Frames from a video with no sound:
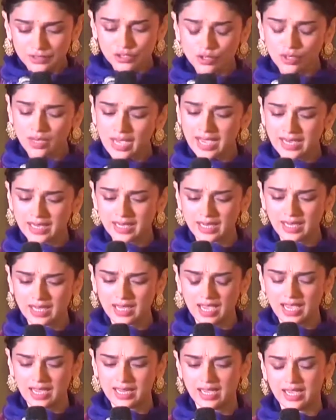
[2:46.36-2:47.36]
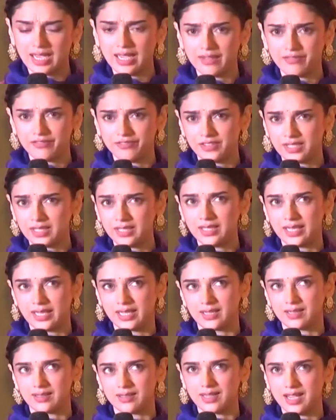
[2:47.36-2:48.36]
So, and I feel
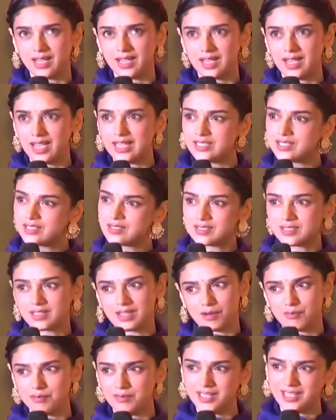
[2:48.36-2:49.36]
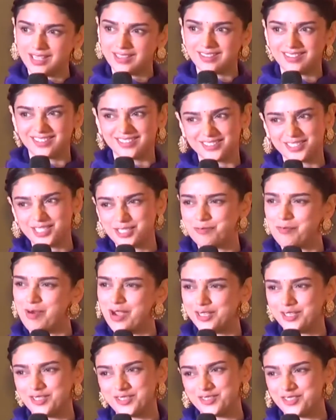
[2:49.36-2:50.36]
like I just come like a
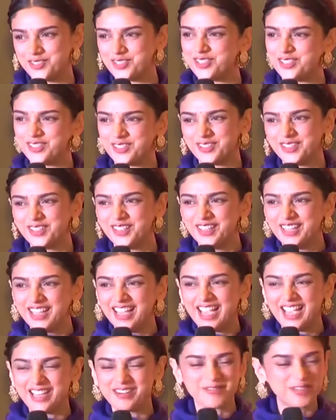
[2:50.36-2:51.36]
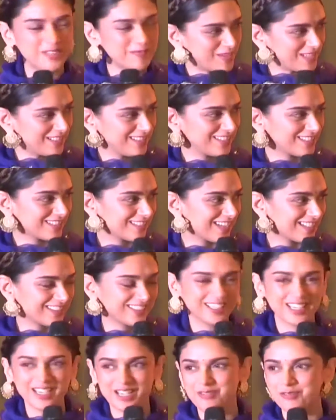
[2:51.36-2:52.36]
sponge. And with Mani sir, I
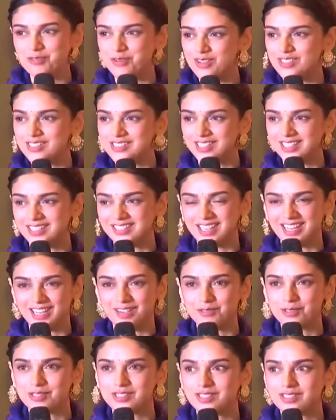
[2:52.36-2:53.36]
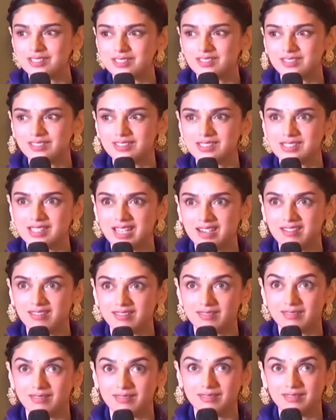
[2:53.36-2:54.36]
think I was like that. I was just on set
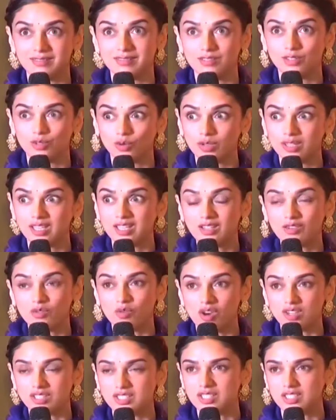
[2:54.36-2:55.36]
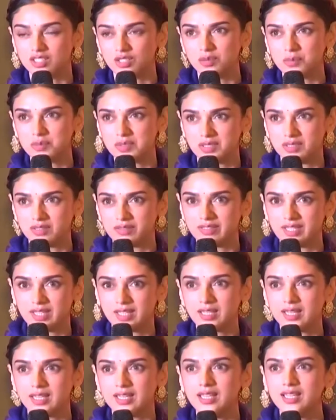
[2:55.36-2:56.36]
looking, watching,
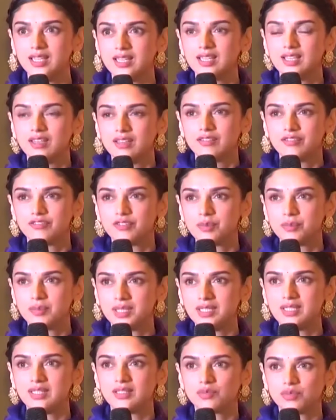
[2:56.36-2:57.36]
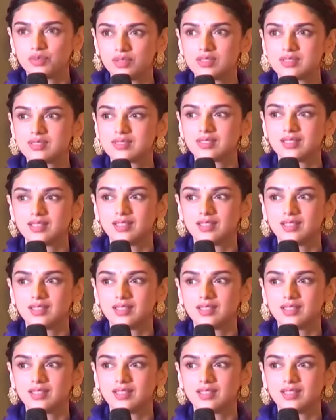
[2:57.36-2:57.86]
observing, and for me it was